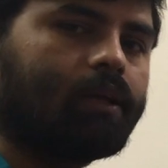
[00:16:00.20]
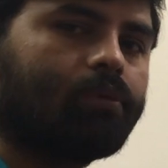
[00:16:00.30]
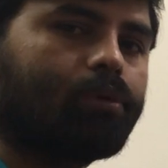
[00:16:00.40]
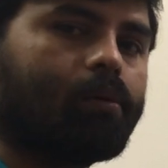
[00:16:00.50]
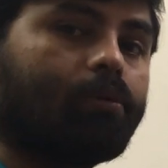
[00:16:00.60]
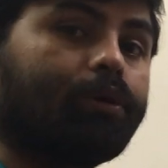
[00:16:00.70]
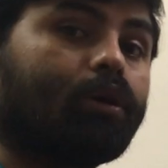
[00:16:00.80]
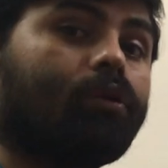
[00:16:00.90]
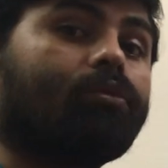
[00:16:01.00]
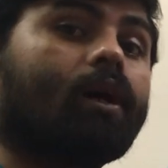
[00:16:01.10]
the probability
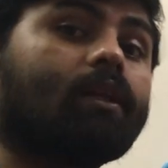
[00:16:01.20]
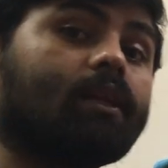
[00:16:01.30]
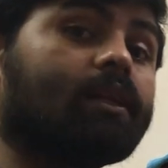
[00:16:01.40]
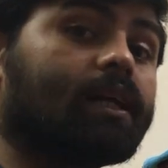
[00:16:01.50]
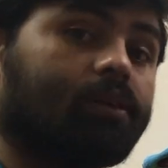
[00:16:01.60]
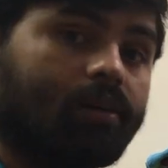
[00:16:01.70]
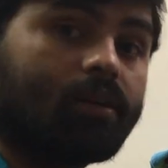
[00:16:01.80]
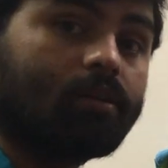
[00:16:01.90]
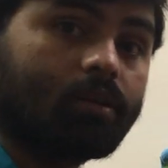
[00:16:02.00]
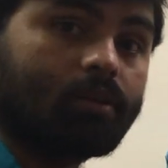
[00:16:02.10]
of another
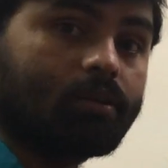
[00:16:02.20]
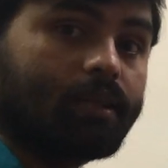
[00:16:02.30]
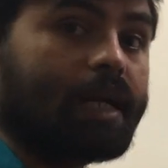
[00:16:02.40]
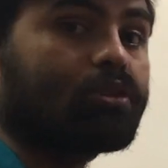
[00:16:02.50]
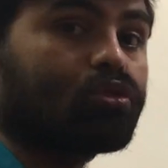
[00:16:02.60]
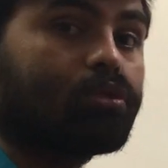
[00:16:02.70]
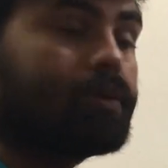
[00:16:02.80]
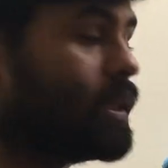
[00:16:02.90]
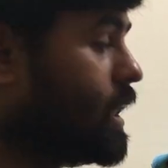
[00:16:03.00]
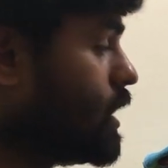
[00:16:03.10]
event, that should
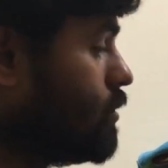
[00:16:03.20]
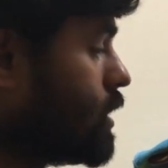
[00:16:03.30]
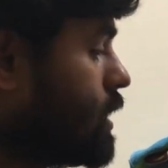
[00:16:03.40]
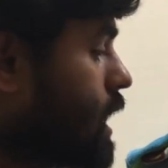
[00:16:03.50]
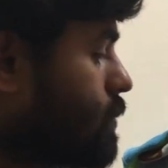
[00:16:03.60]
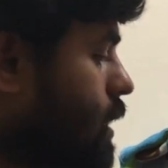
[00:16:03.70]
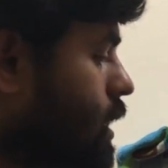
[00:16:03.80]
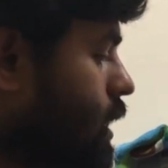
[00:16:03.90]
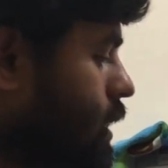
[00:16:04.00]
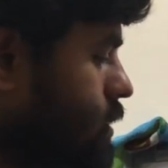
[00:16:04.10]
be linked with that
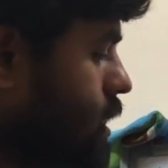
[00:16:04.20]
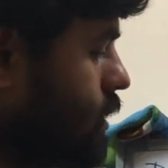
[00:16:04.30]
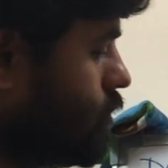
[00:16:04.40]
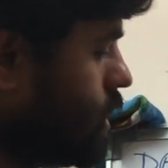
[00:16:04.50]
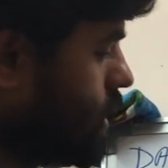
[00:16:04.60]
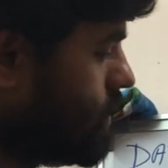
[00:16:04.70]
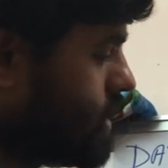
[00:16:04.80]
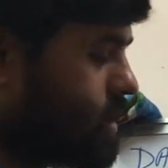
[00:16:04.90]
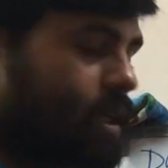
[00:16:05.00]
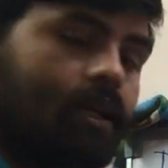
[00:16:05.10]
part. See, one event
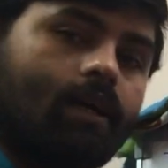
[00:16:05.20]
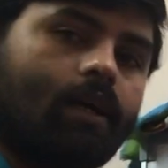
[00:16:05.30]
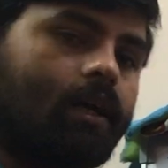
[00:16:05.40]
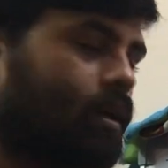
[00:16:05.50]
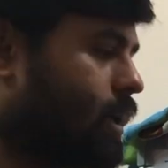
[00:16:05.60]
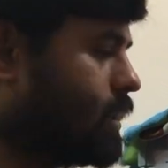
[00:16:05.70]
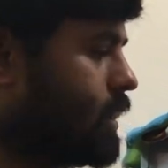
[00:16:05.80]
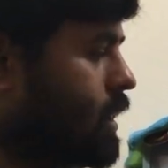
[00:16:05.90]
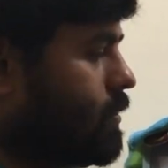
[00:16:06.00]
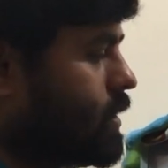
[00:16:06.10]
is getting head,
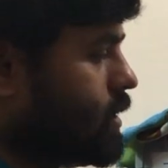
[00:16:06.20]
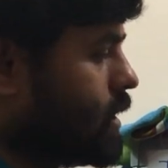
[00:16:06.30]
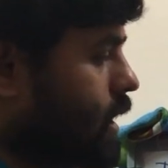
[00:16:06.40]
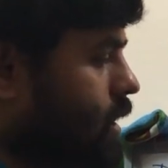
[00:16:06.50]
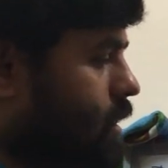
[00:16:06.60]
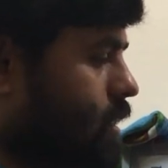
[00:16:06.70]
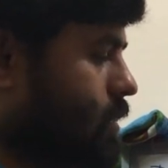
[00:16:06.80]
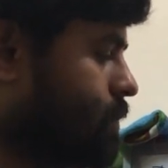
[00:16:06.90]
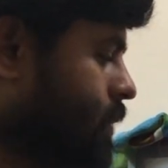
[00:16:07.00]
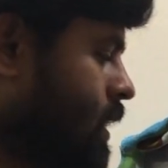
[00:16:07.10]
another event is getting tail.
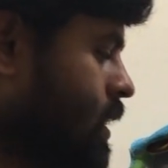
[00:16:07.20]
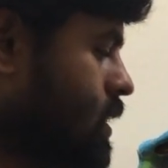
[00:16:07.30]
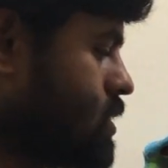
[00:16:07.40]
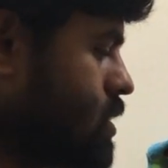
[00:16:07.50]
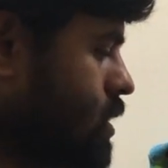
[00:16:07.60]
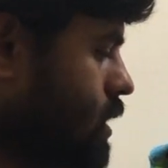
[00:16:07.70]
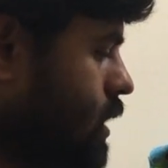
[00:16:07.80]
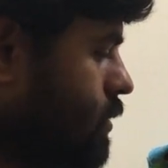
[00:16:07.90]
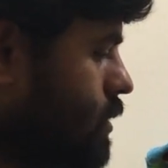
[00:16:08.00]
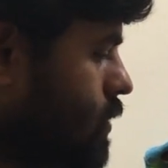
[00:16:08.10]
So
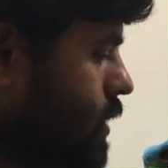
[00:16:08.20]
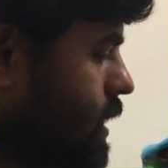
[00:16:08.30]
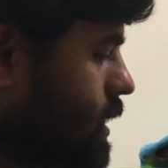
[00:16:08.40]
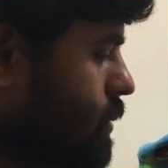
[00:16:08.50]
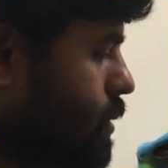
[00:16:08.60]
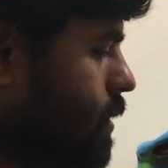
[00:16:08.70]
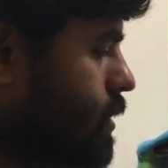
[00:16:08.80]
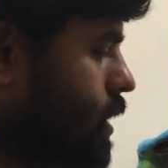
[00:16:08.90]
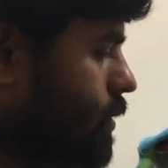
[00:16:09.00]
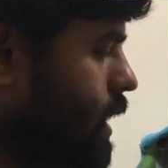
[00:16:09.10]
if you are finding the
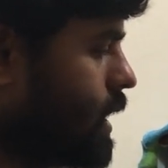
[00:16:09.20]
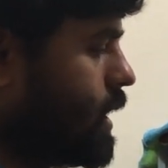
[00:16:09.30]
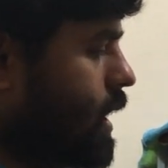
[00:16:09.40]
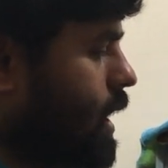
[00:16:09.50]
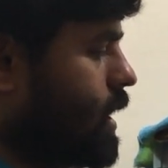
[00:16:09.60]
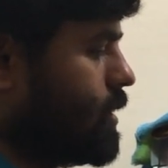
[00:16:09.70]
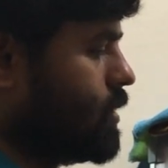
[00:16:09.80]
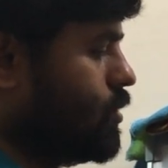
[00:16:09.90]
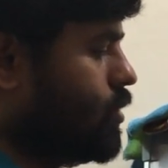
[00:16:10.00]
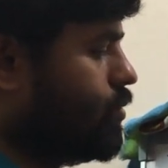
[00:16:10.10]
probability of getting head,
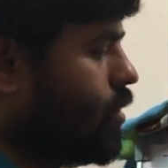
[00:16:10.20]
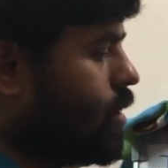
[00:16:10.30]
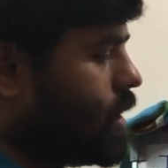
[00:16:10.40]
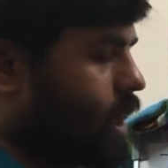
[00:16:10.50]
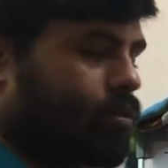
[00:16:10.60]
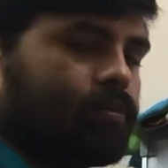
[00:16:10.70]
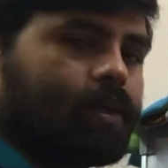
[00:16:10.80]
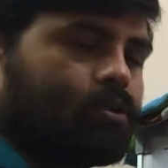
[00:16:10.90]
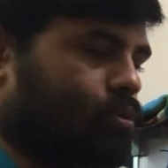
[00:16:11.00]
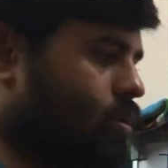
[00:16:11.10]
you found like 1 by
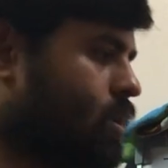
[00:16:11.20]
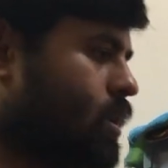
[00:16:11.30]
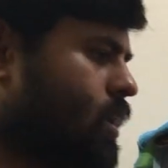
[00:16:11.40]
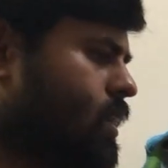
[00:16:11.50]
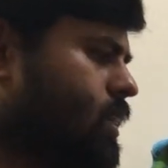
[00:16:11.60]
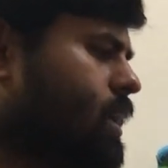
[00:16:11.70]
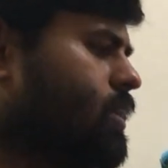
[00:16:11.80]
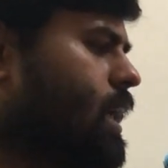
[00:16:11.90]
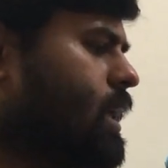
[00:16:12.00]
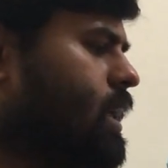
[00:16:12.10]
2.
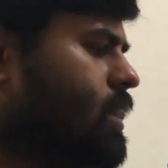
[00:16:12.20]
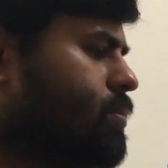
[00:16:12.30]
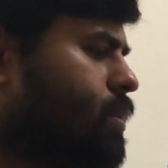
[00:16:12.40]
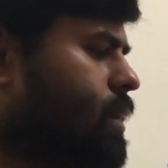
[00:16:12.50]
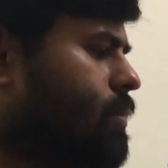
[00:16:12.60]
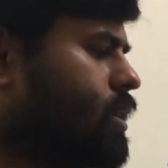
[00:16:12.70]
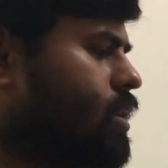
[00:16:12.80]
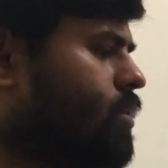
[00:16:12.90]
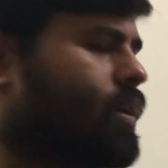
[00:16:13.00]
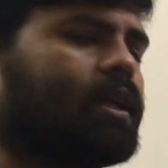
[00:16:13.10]
Then getting probability
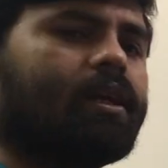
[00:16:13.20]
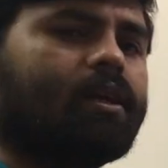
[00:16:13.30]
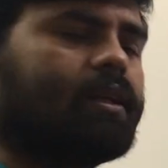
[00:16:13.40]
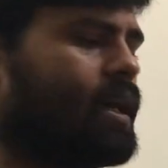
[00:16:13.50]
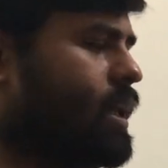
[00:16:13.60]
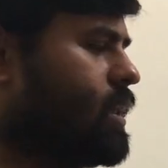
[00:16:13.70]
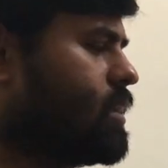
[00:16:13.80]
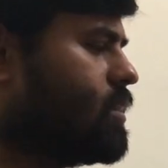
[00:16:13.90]
of getting a tail,